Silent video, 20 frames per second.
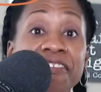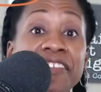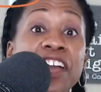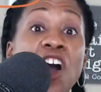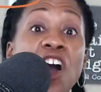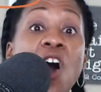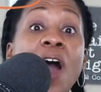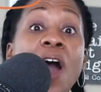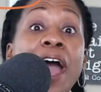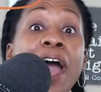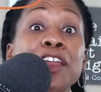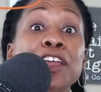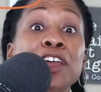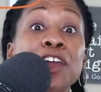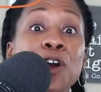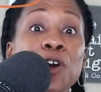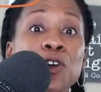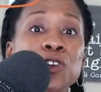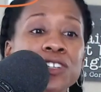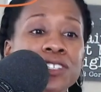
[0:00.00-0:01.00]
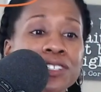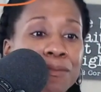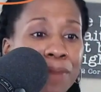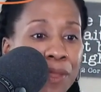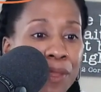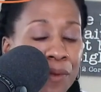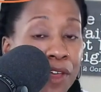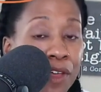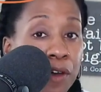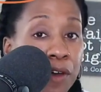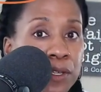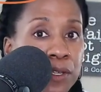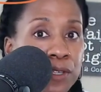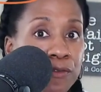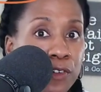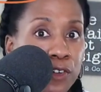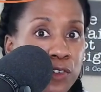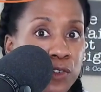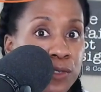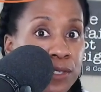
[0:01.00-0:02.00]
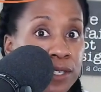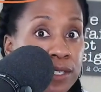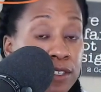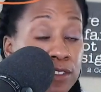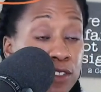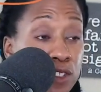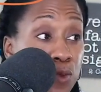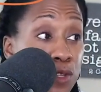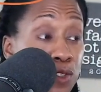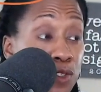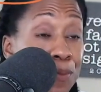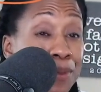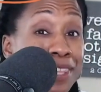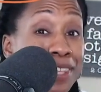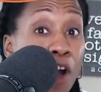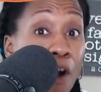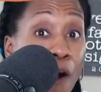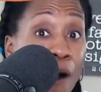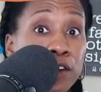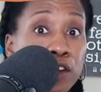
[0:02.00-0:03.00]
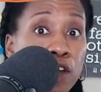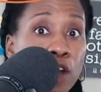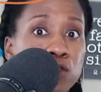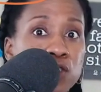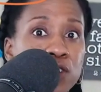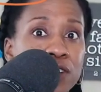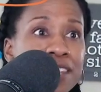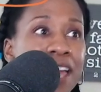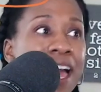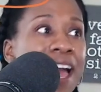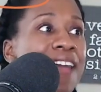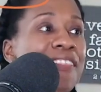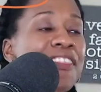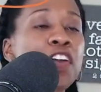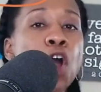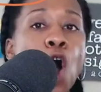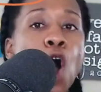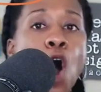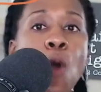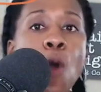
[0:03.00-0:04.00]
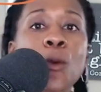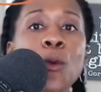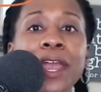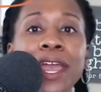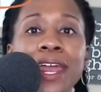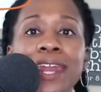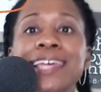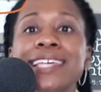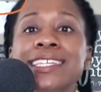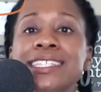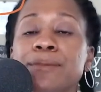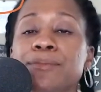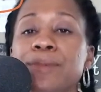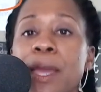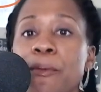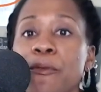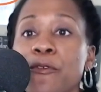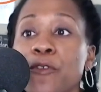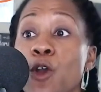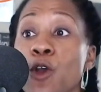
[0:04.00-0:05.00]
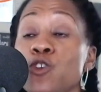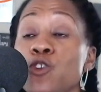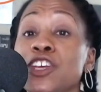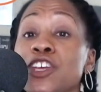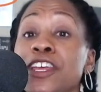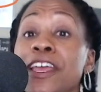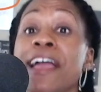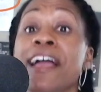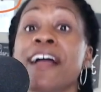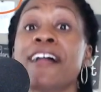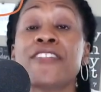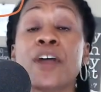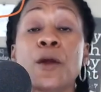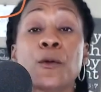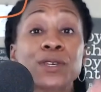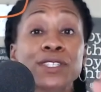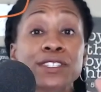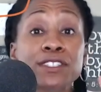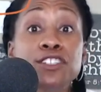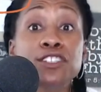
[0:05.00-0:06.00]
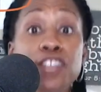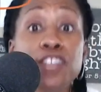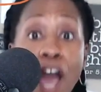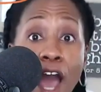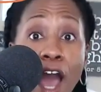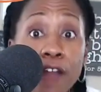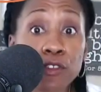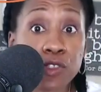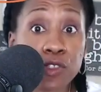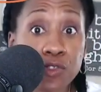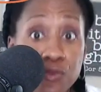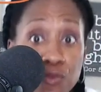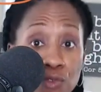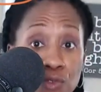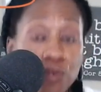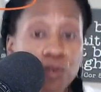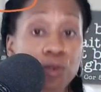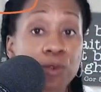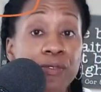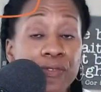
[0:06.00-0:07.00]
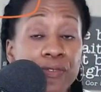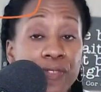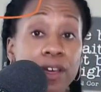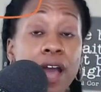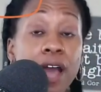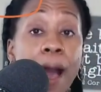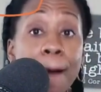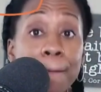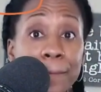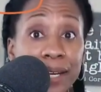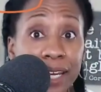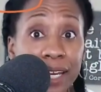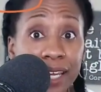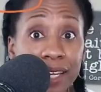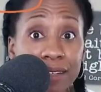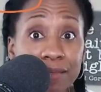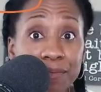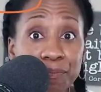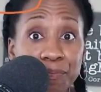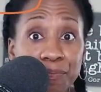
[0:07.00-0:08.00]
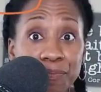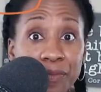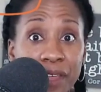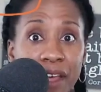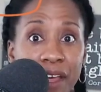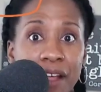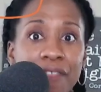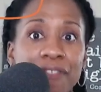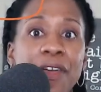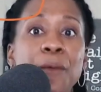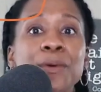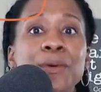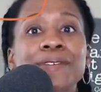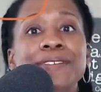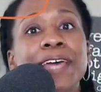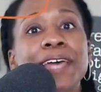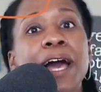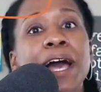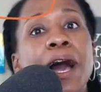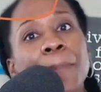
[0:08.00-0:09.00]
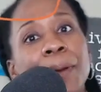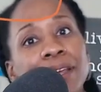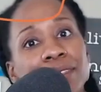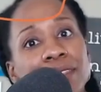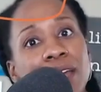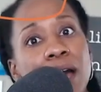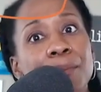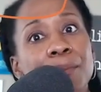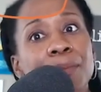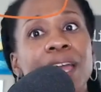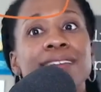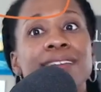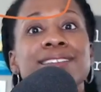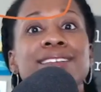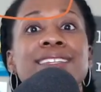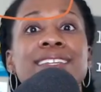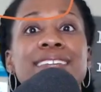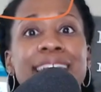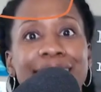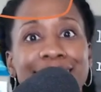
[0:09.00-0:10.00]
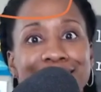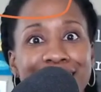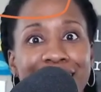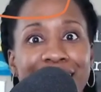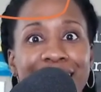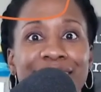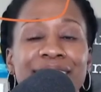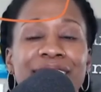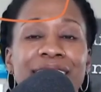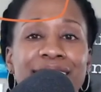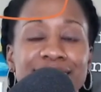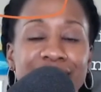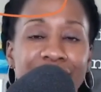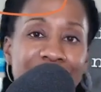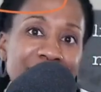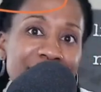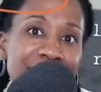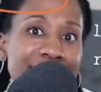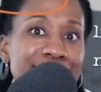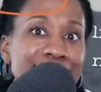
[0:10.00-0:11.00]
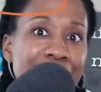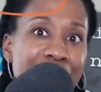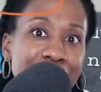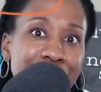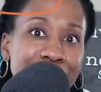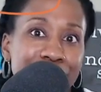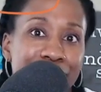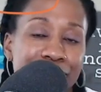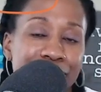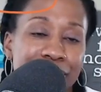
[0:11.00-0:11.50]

They all had coaches. And by the way, they all had virtual assistants as well, too, but they all had coaches. They all were getting some type of coaching that was not through the company, that was helping them get to the next height and the next height and the next height.